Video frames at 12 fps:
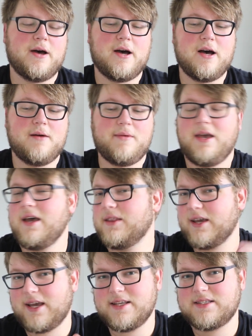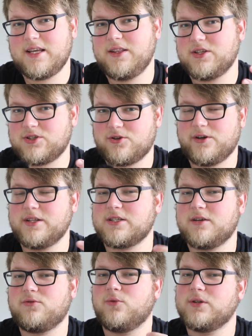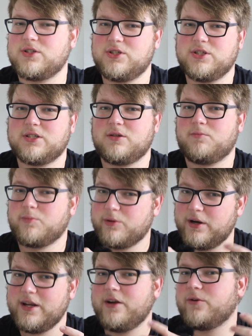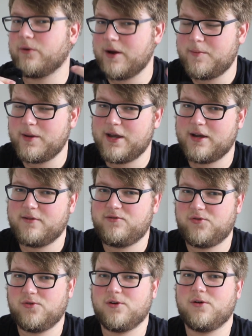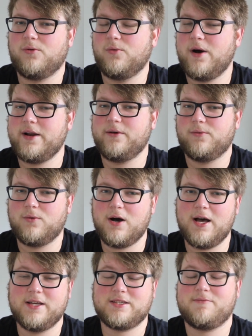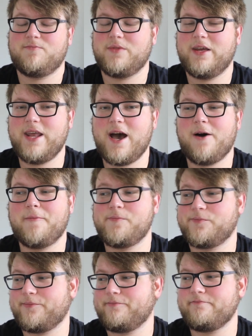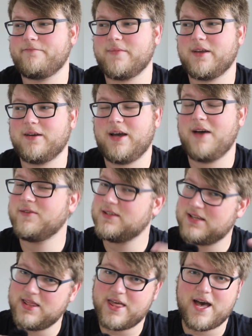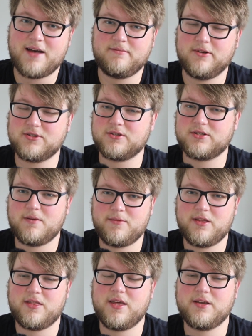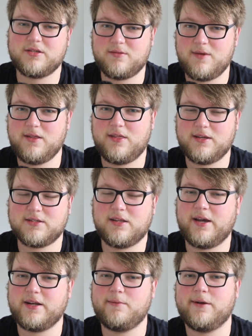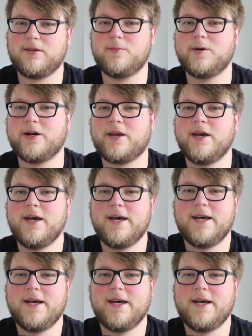And like I said, the story itself was just pretty gripping for what it was. Now, having said that, those are some of the things, the main things I liked about the book.